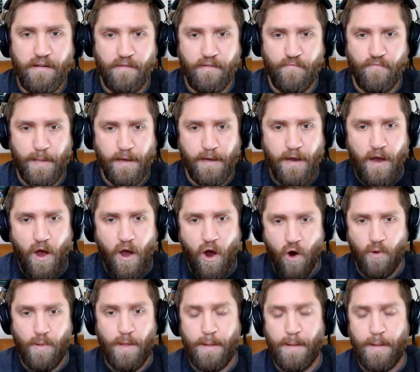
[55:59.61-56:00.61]
and really
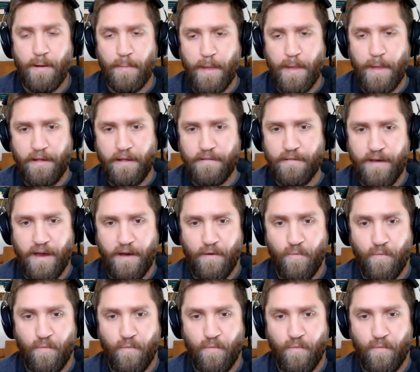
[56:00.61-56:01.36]
hone in on that, that